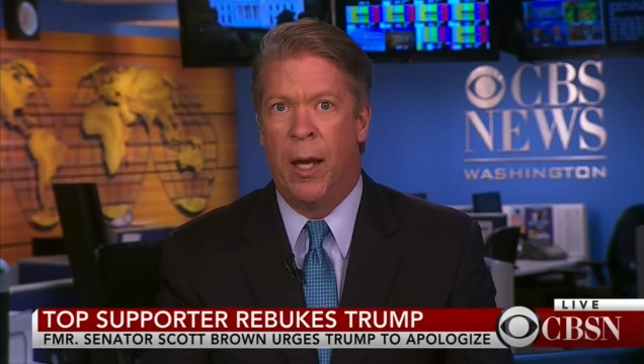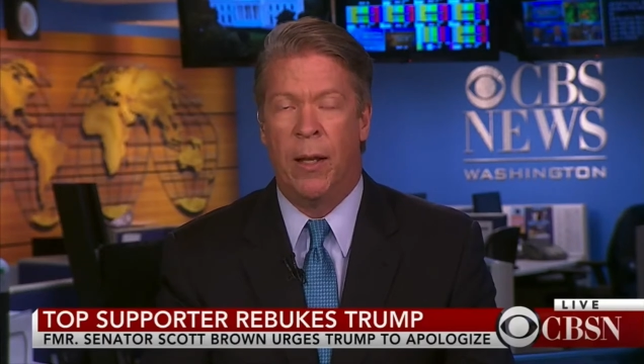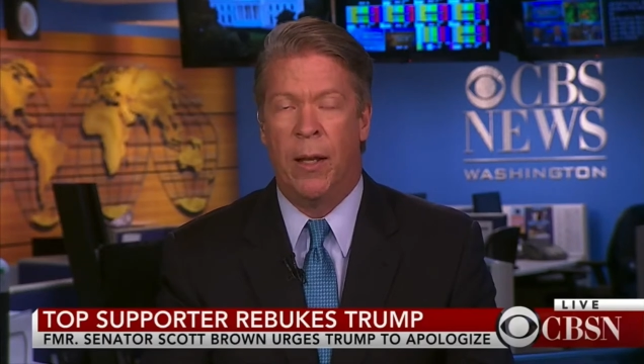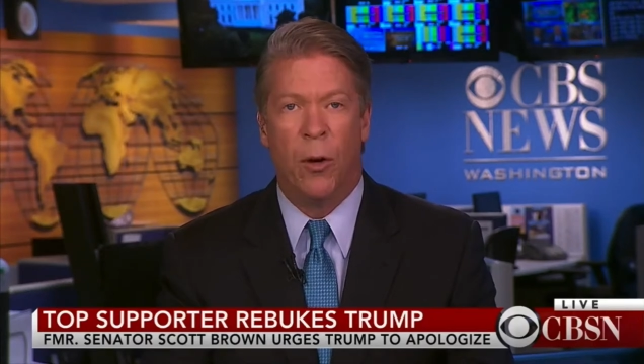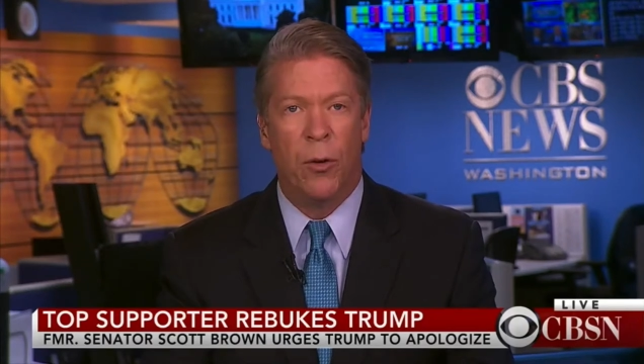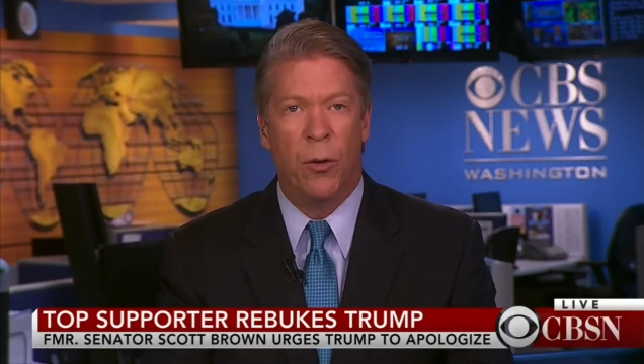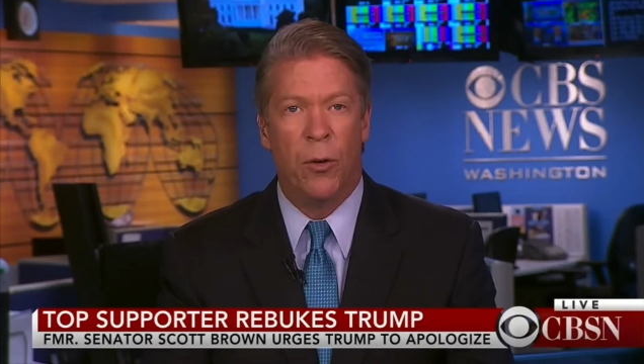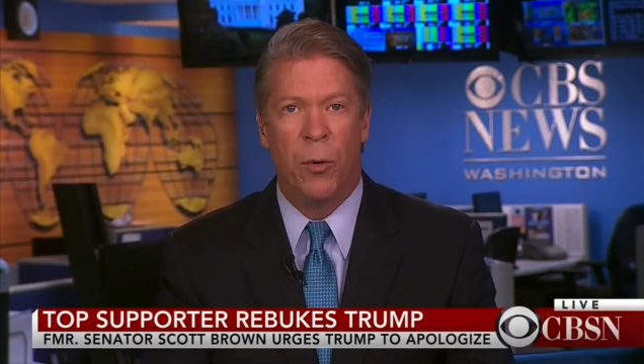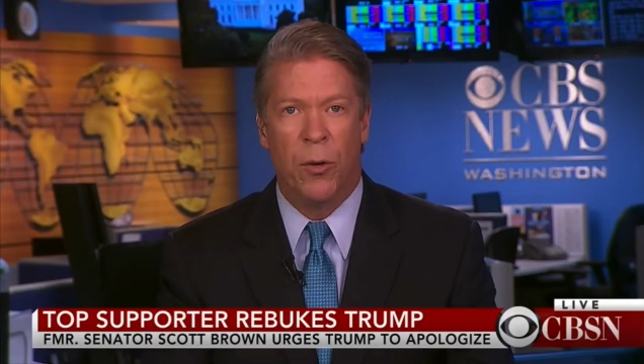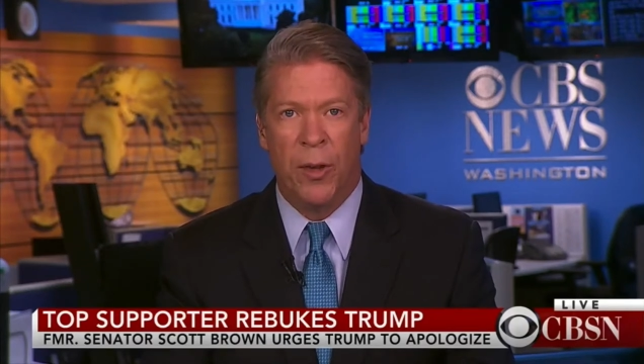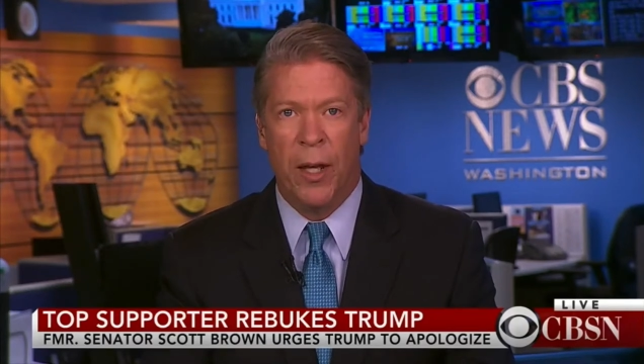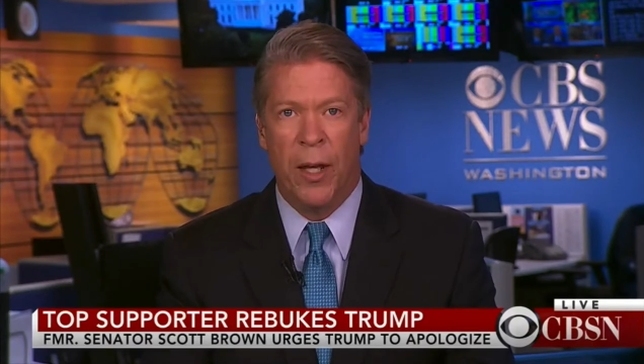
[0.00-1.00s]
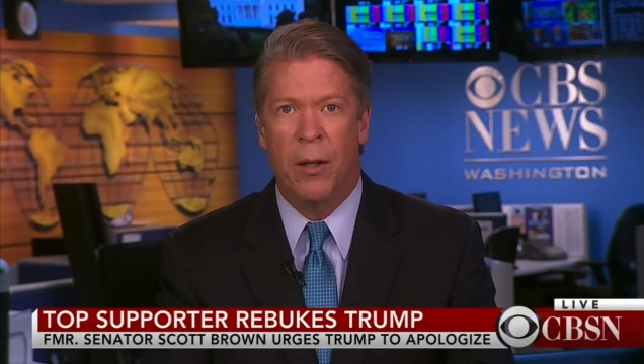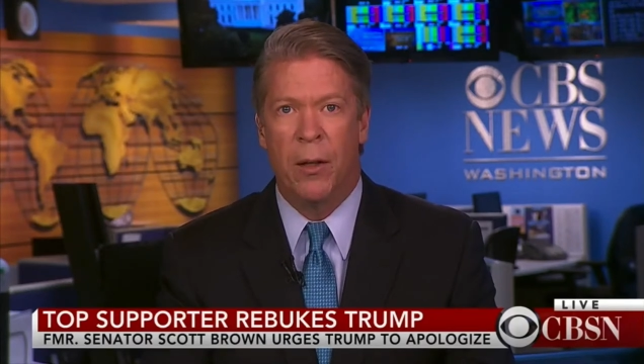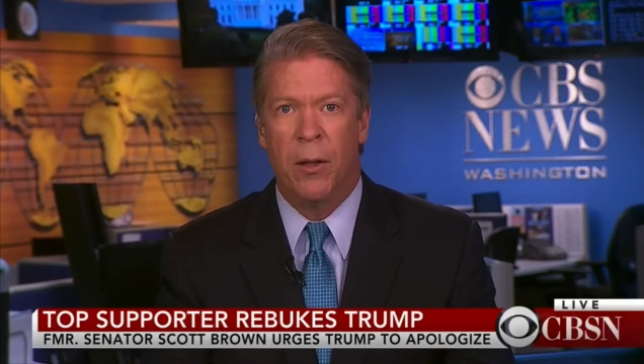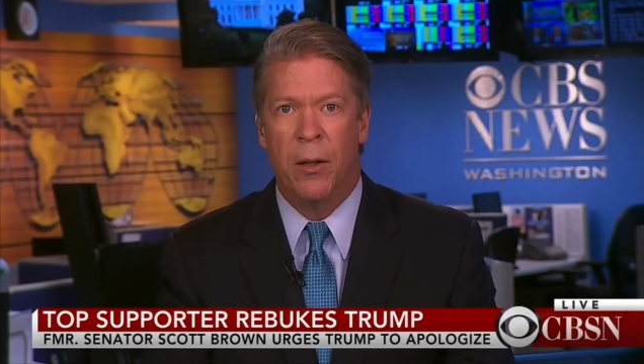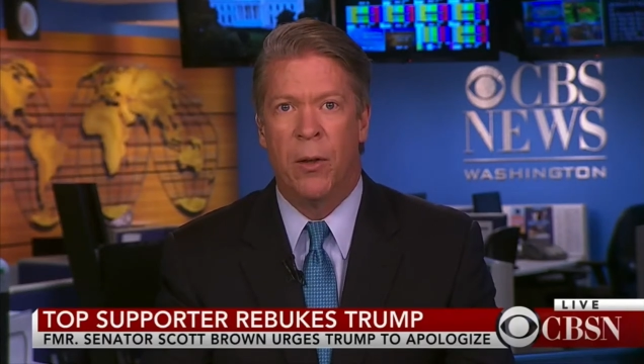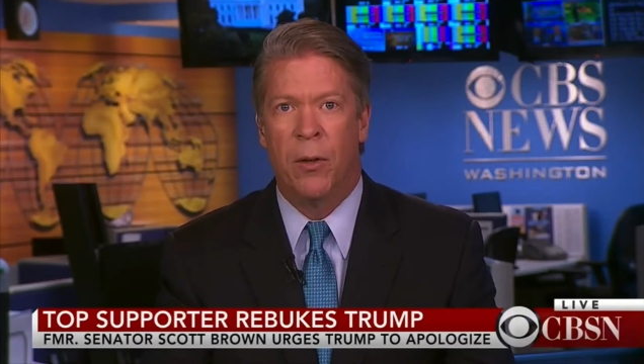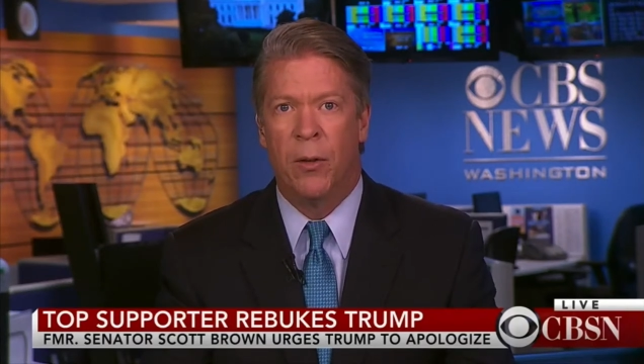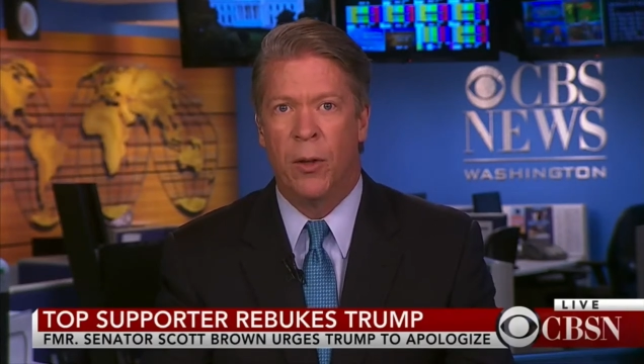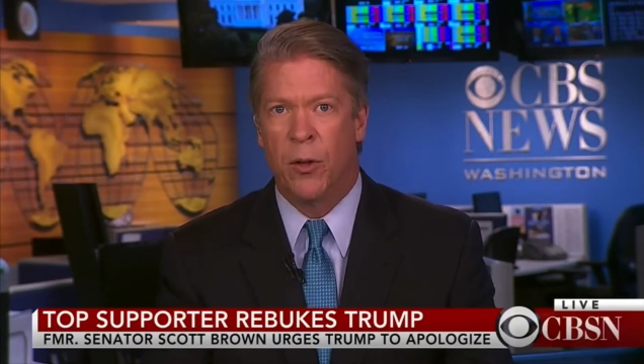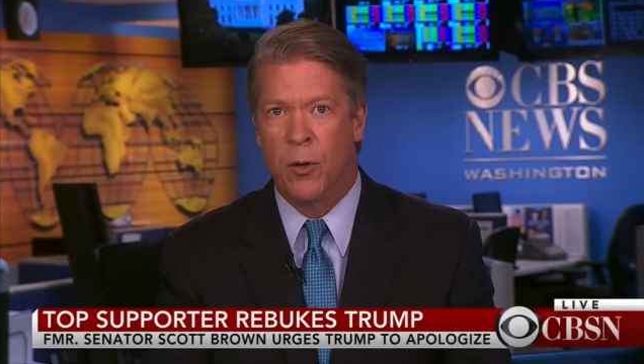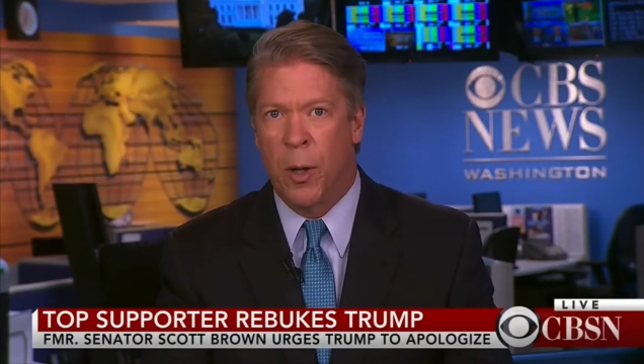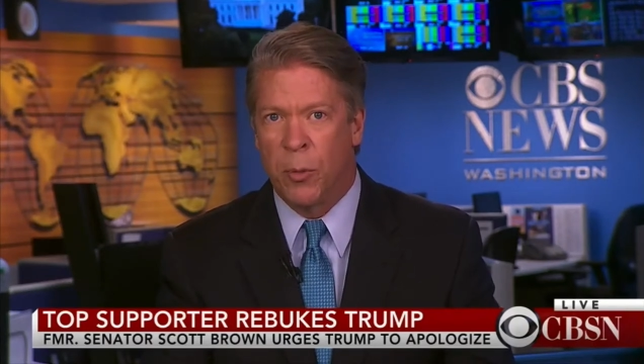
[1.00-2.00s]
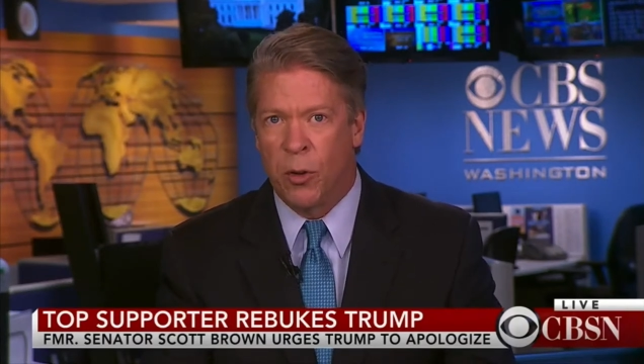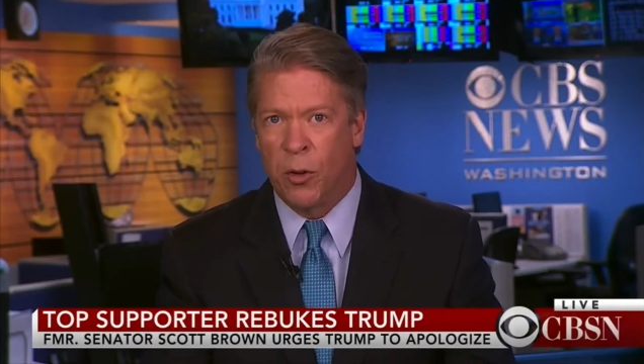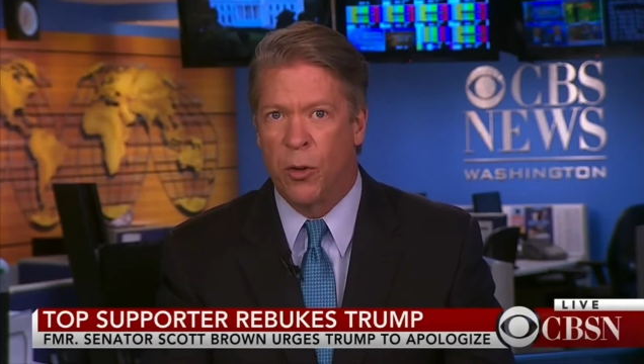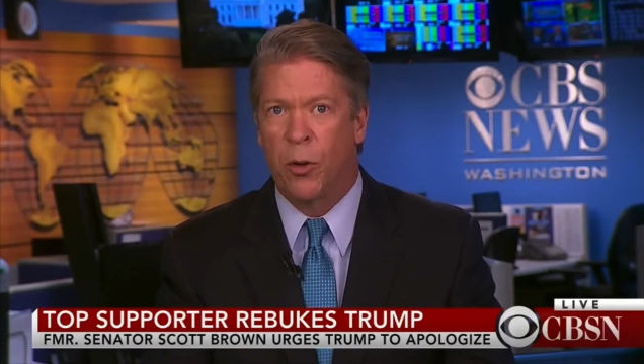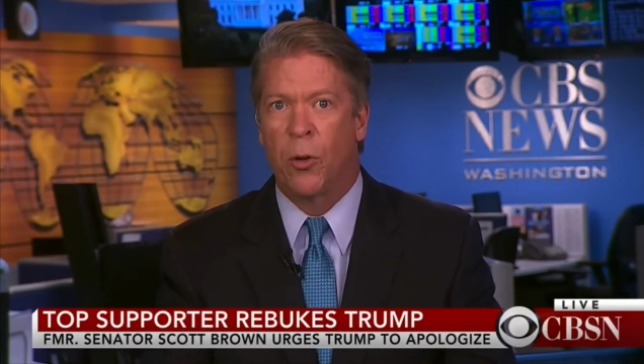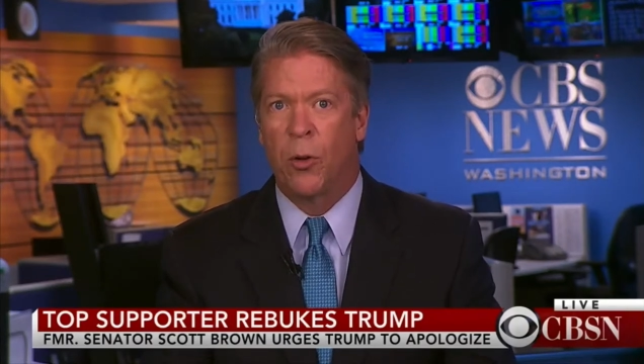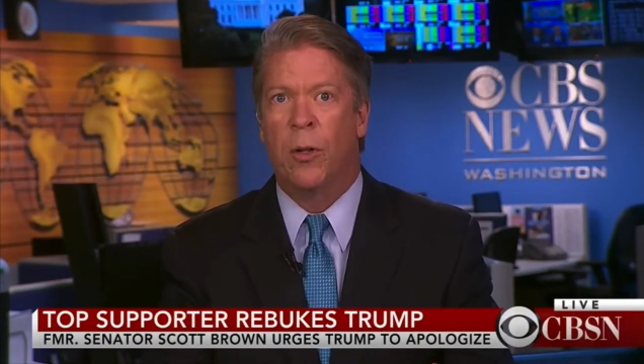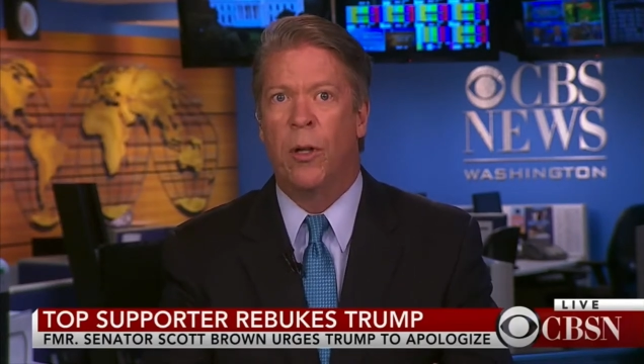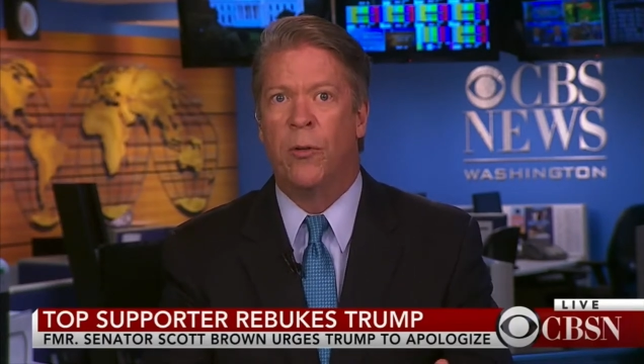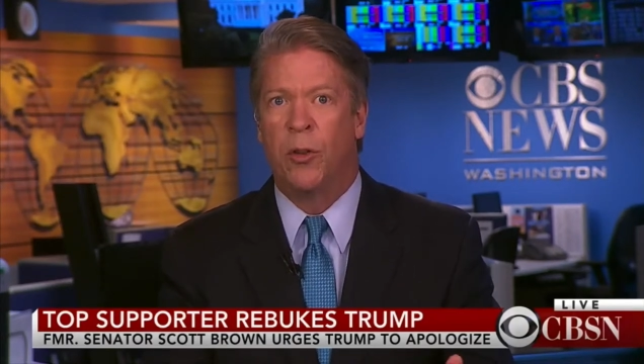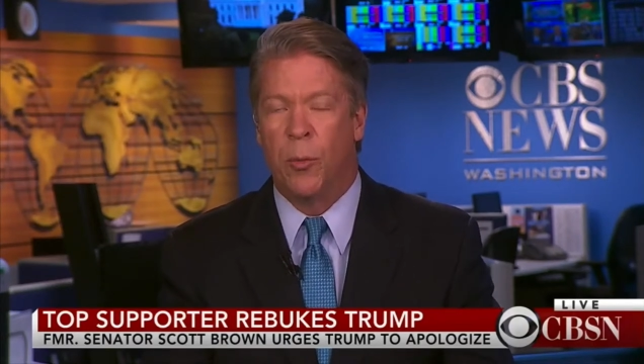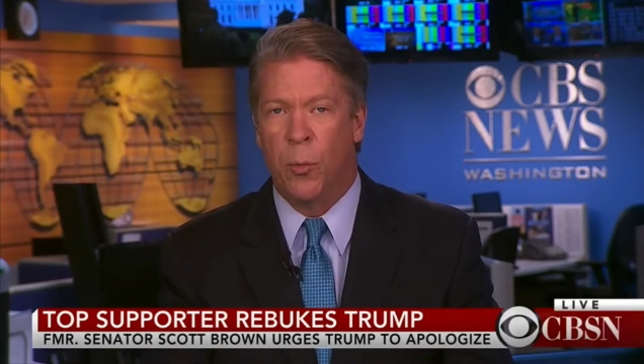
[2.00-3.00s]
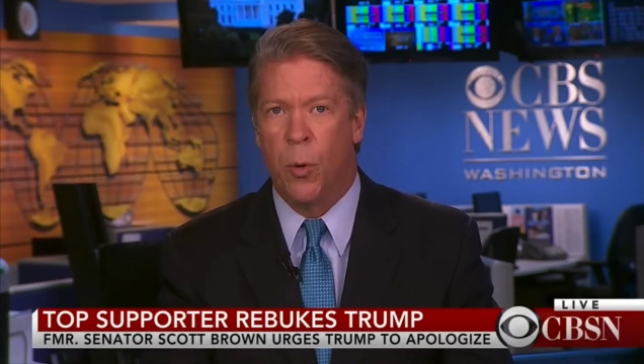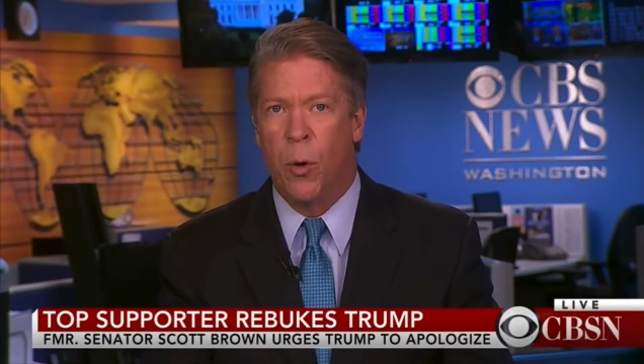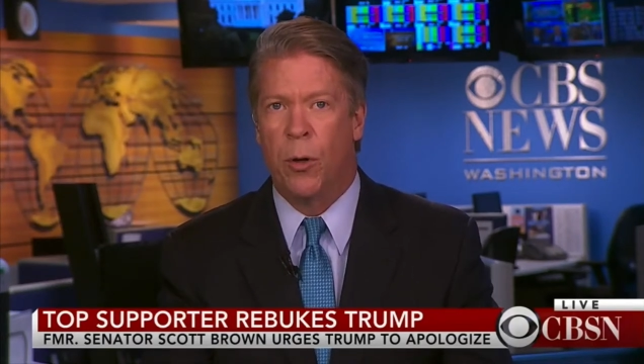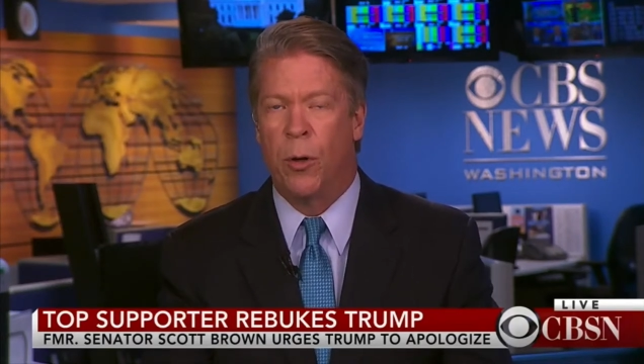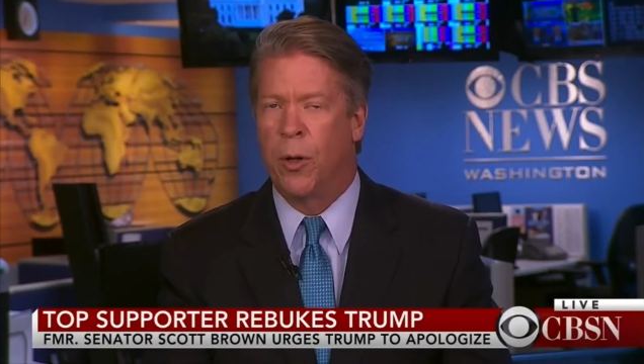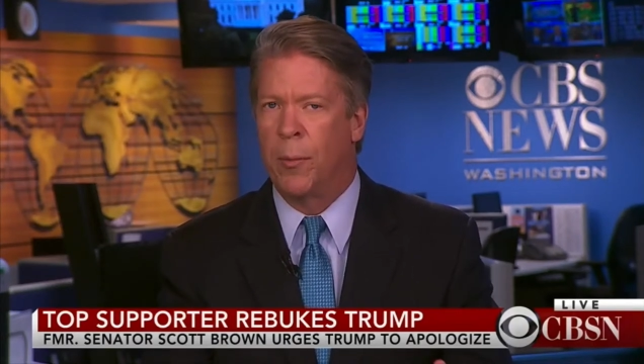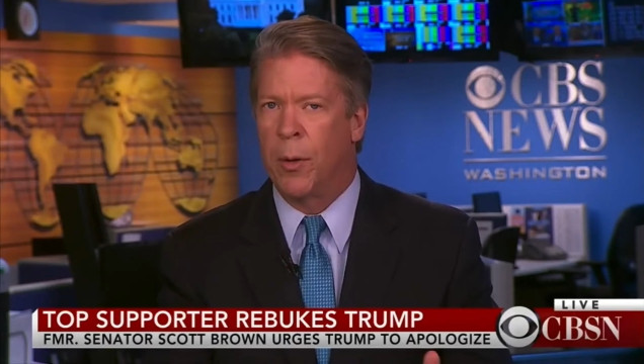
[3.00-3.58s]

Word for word: And those within the Trump circle of supporters,